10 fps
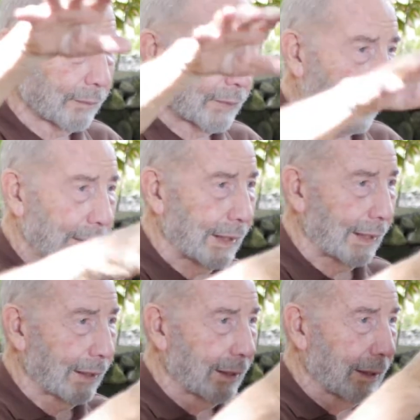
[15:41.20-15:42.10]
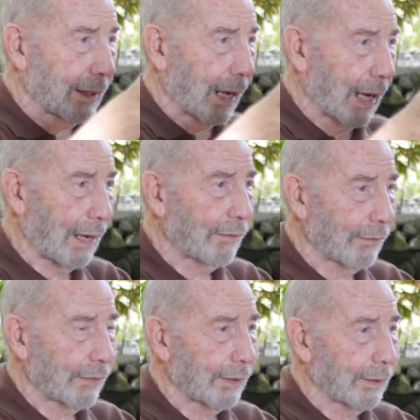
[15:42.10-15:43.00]
and the half
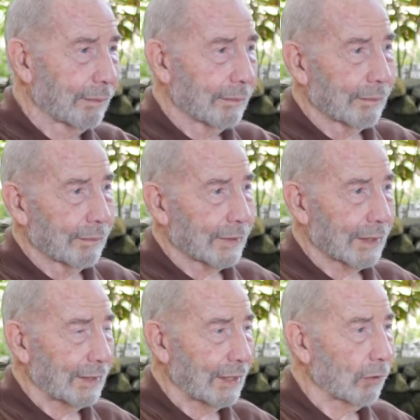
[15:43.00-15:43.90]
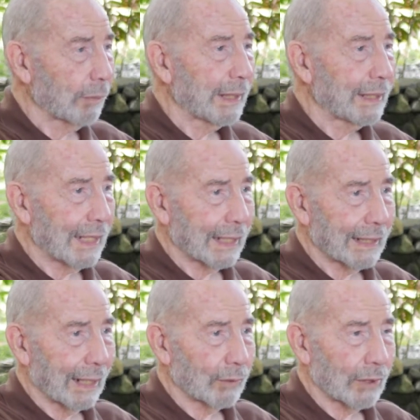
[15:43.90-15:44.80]
of the cathedral had been taken
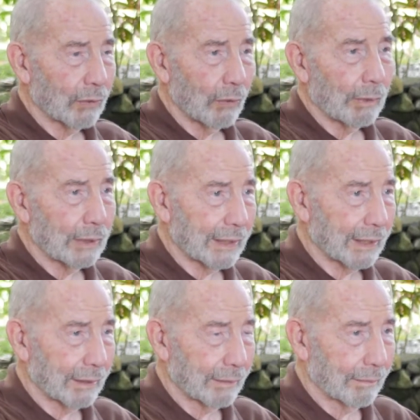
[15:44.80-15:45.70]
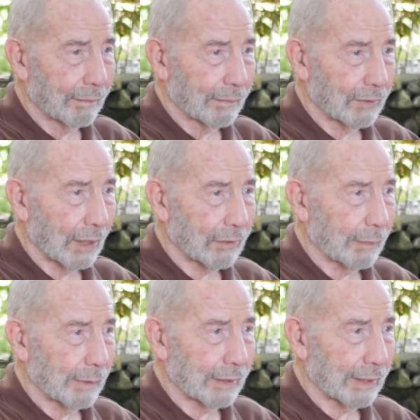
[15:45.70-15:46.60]
out, and they were starting to
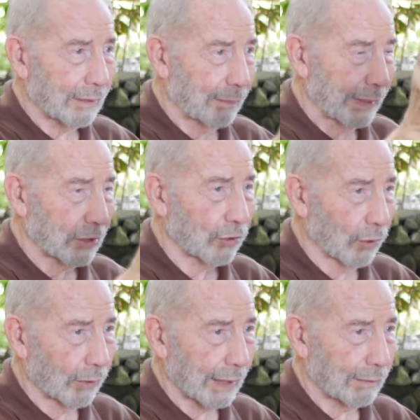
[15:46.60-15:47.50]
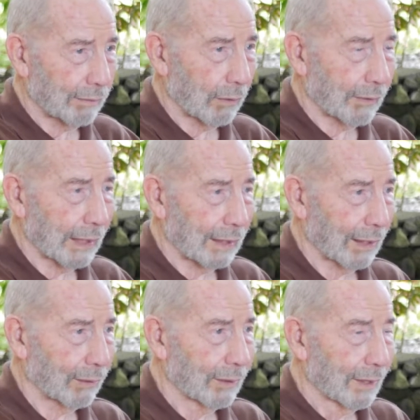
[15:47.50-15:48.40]
build that big store that's got there now.
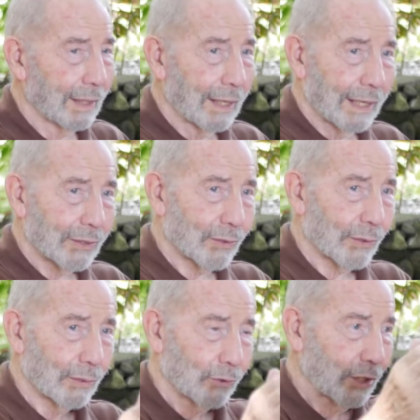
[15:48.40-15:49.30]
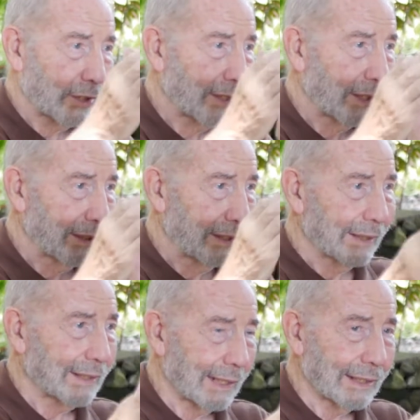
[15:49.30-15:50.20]
And so there was just a
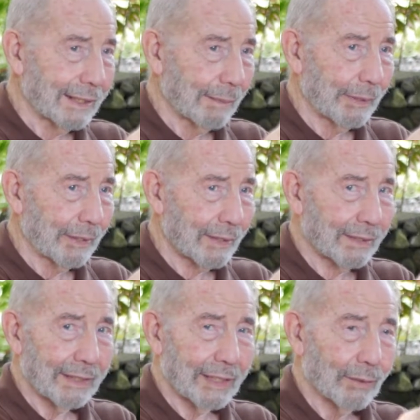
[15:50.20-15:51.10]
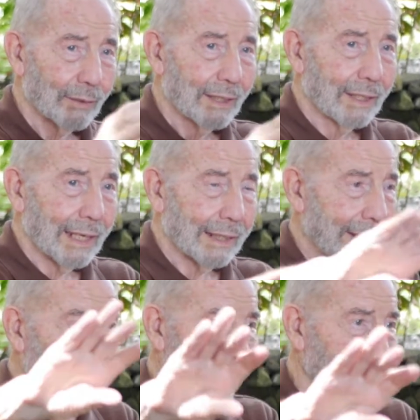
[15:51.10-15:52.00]
tiny little bit of the cathedral and the
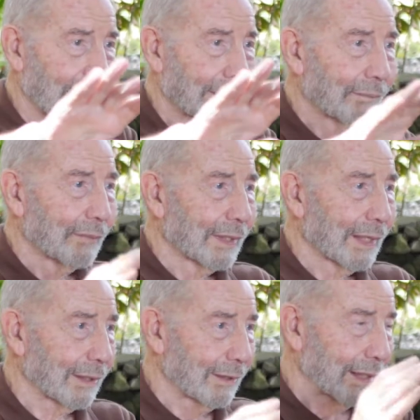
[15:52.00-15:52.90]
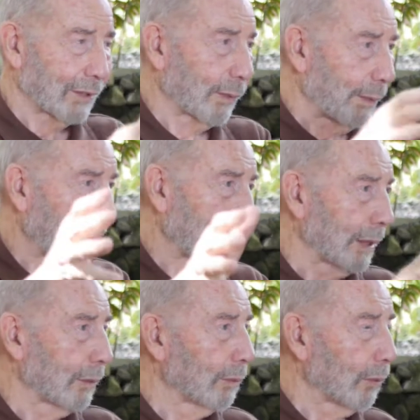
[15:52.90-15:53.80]
altar, and that's where we
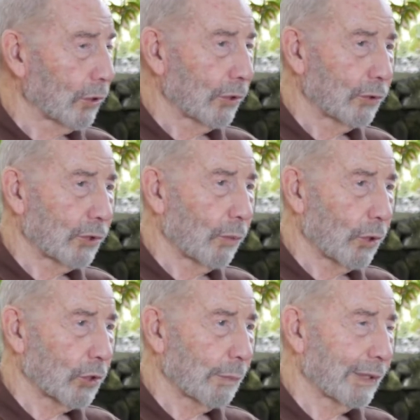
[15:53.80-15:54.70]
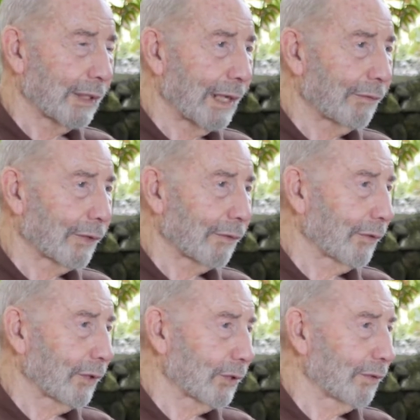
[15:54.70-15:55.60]
used to worship in there for the
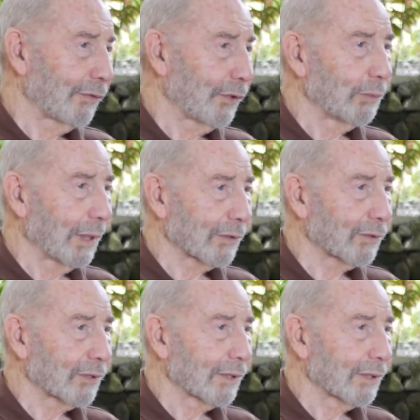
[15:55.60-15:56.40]
first few months.